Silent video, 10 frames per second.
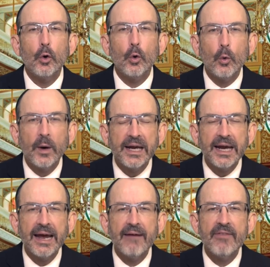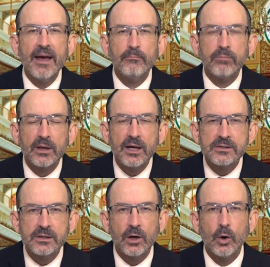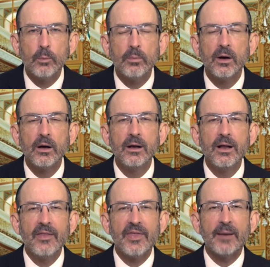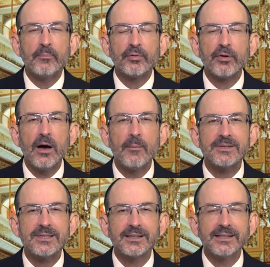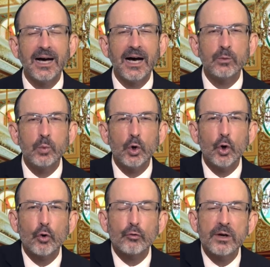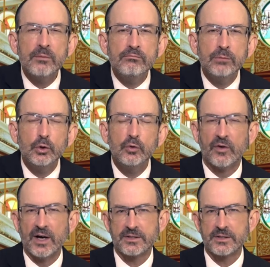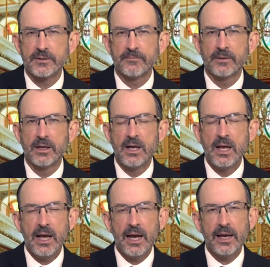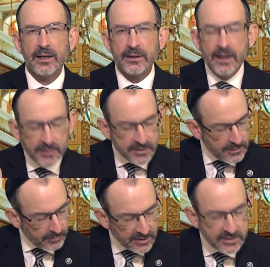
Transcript: we have that blessed hope, that promise that God will remove us and let me simply